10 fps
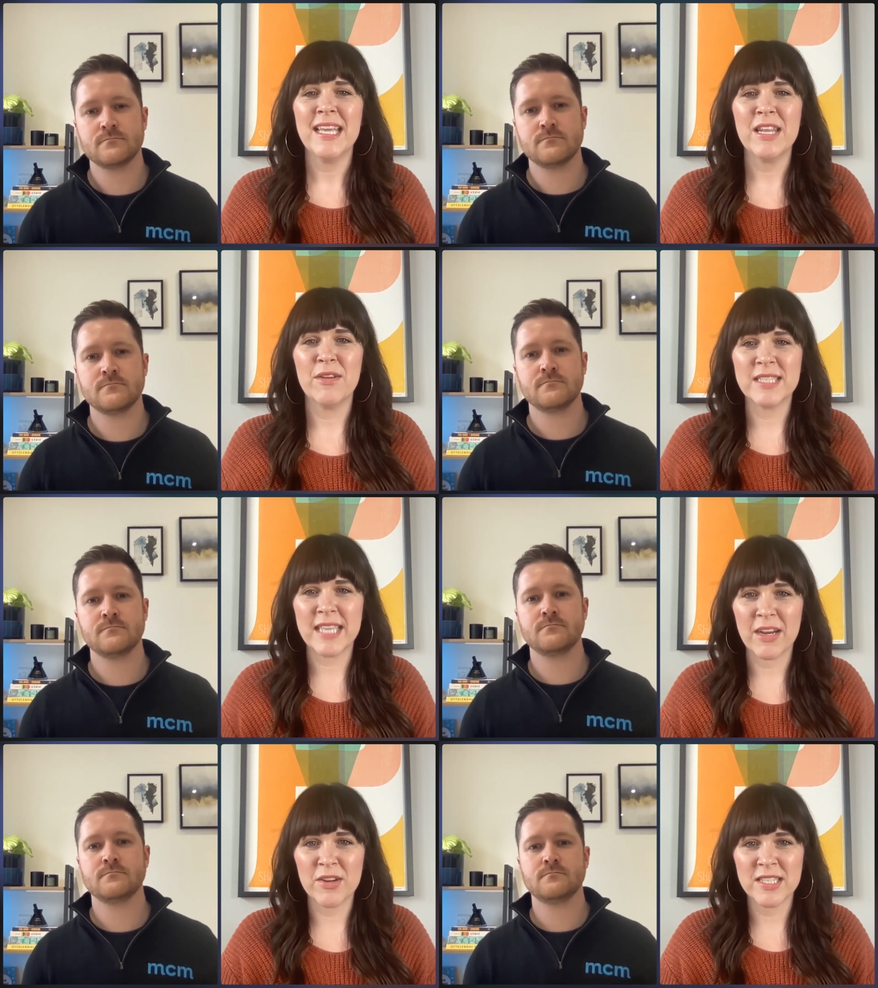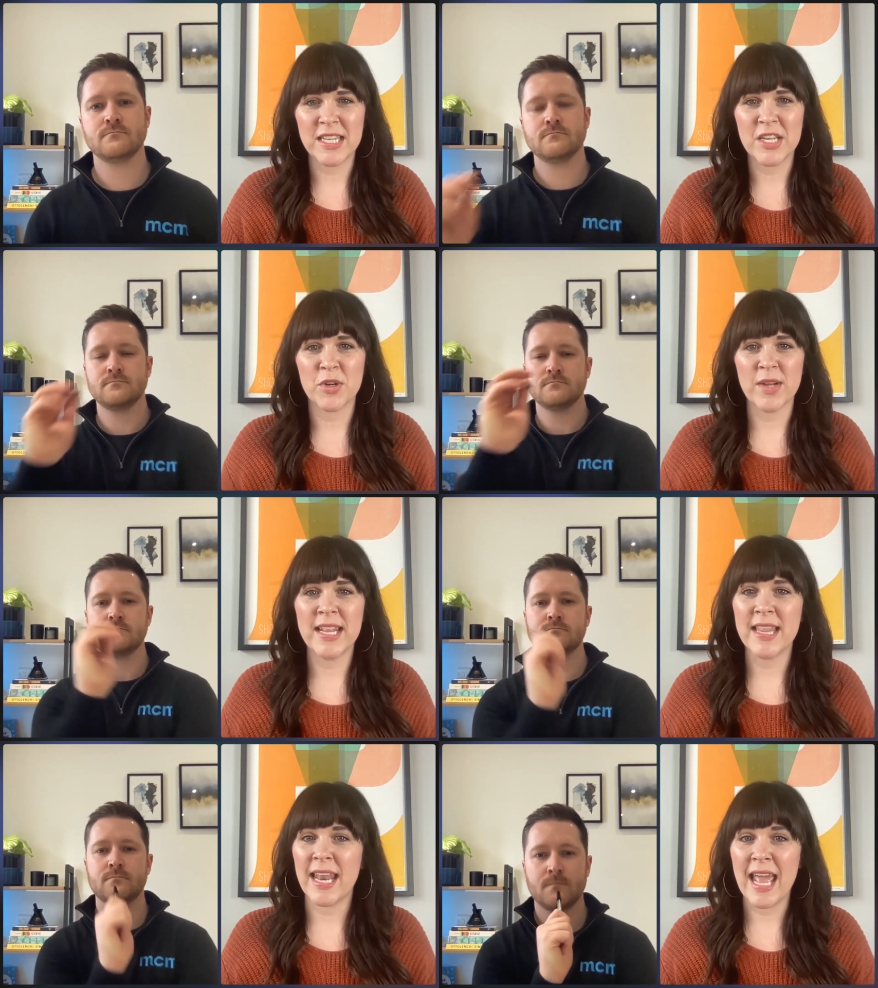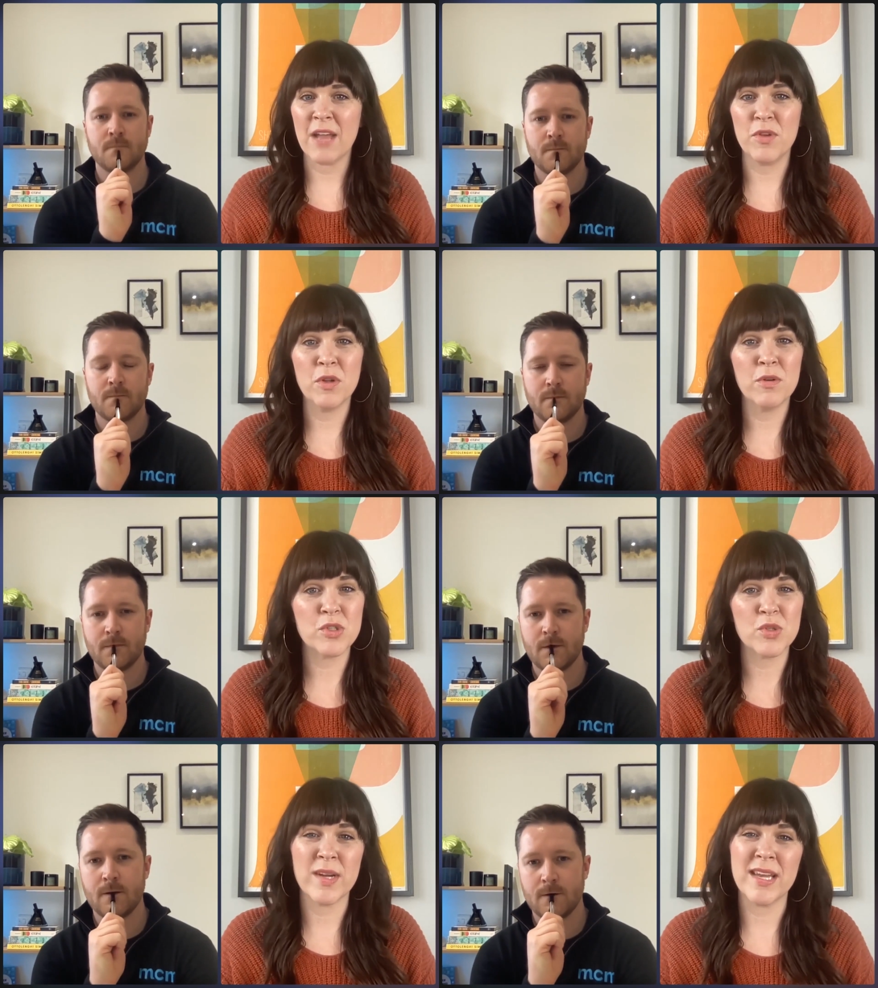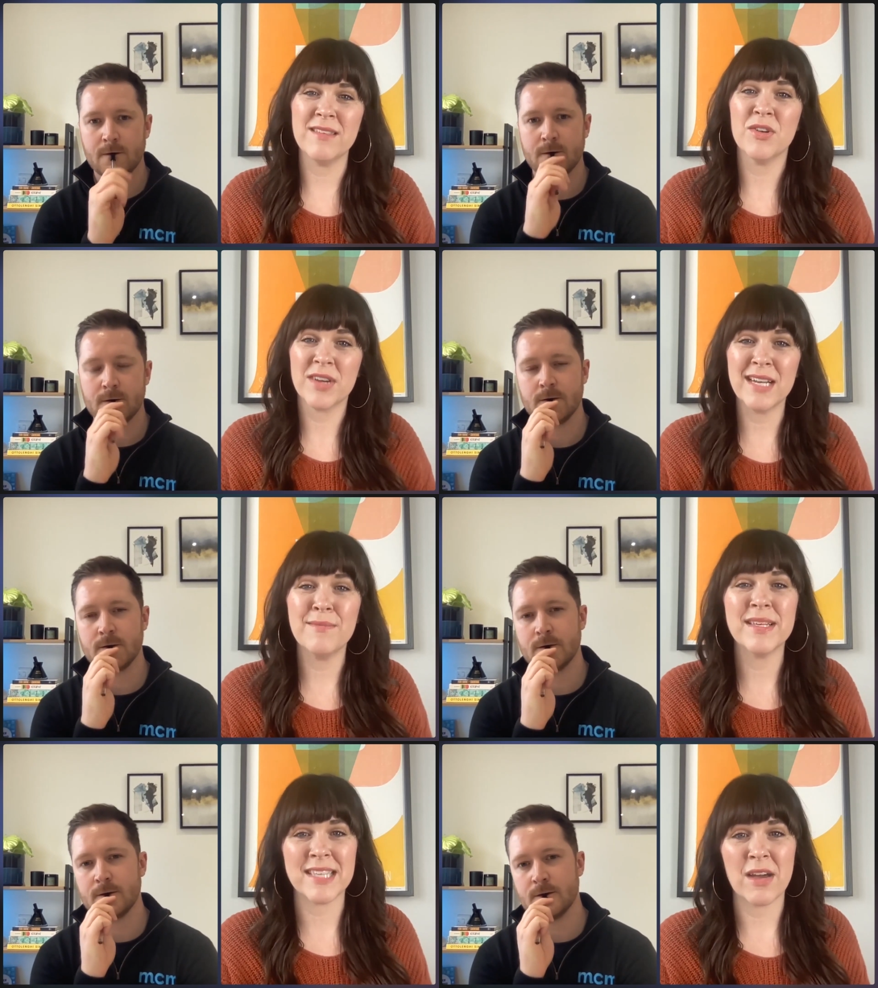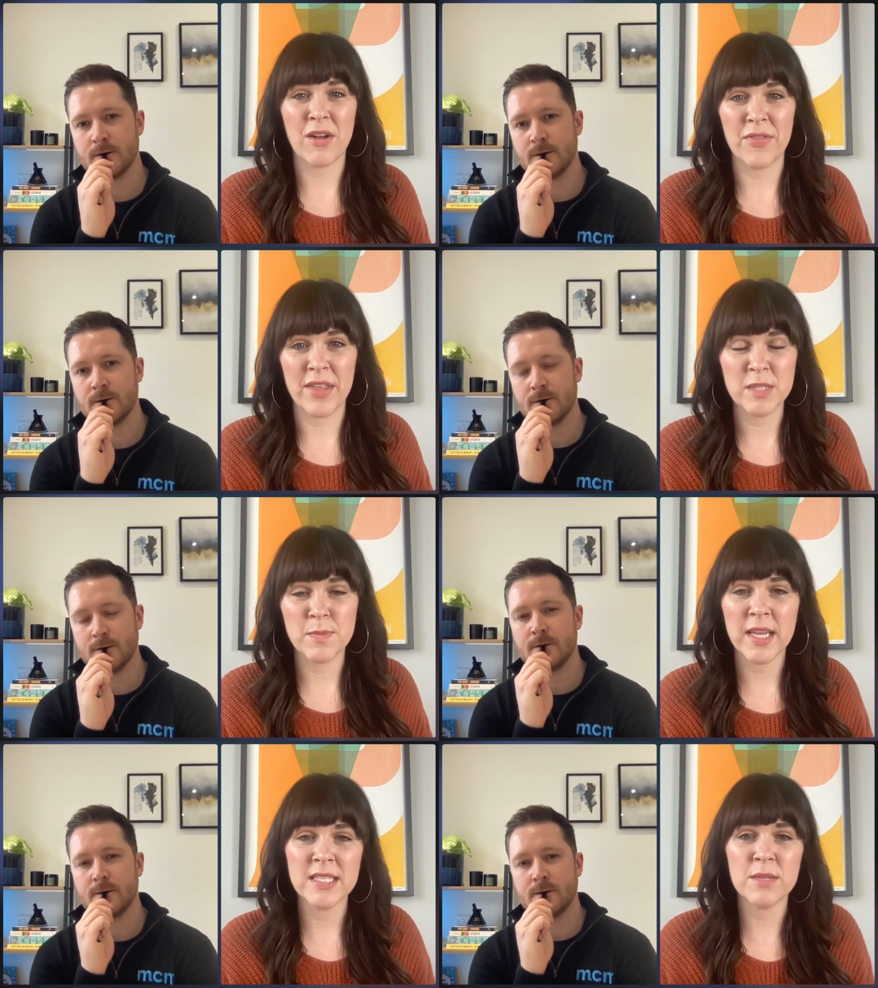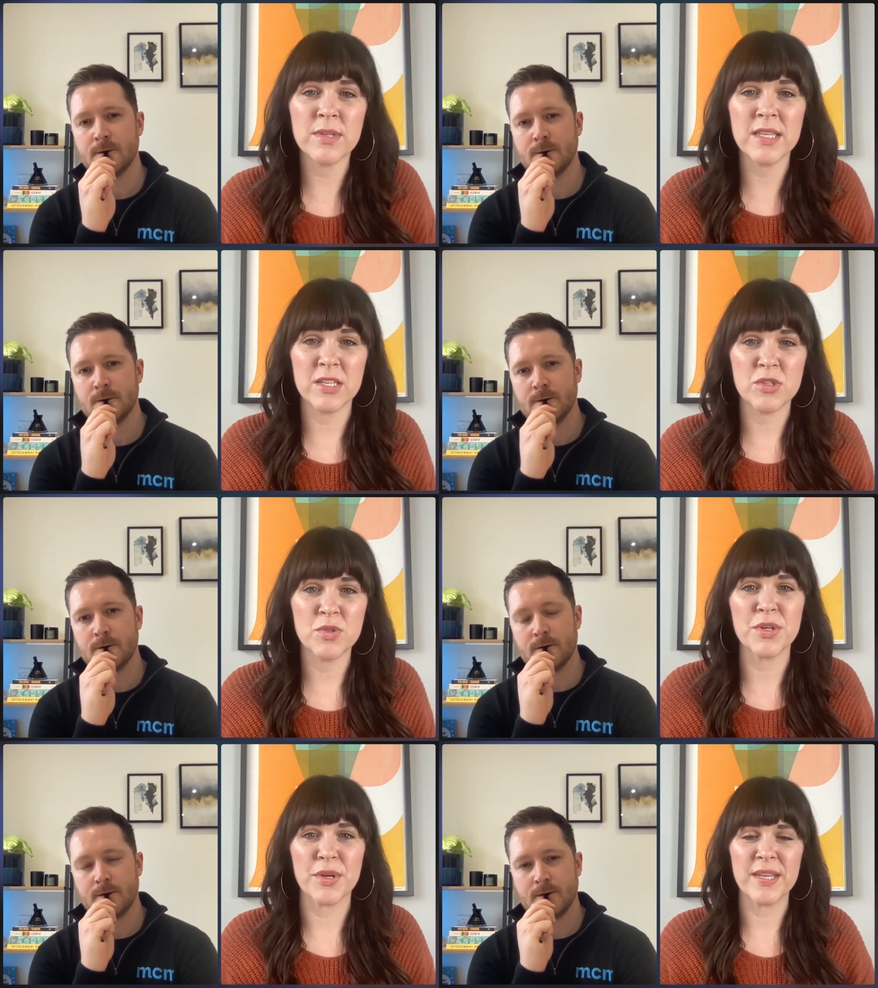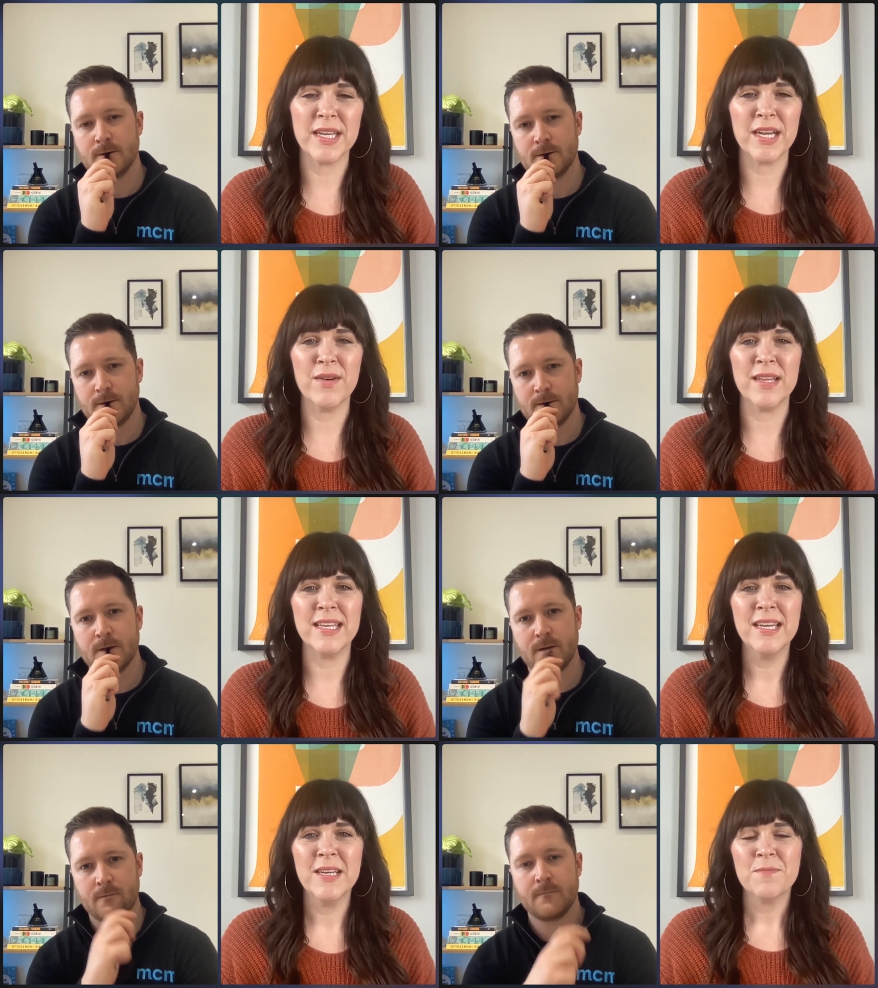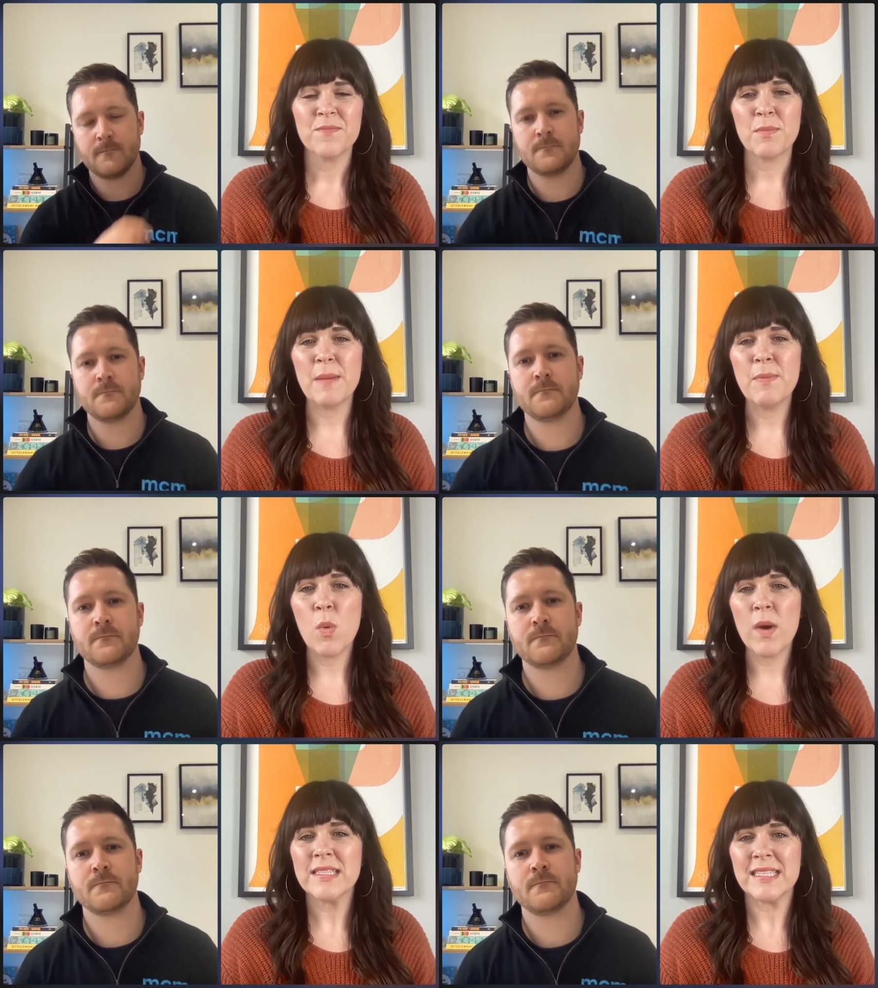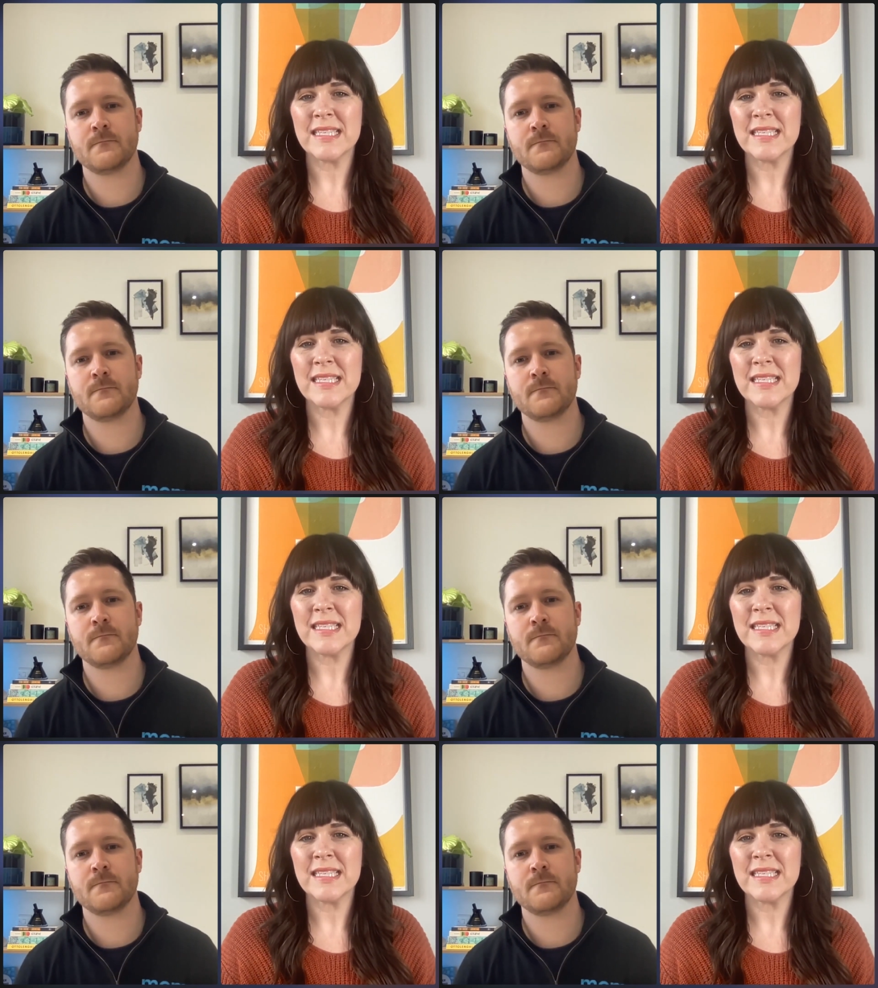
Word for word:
Speaker 1: you know, scarcity, creating that, hey, if you don't join, you're going to miss out on this because it really is true, you know, and people want to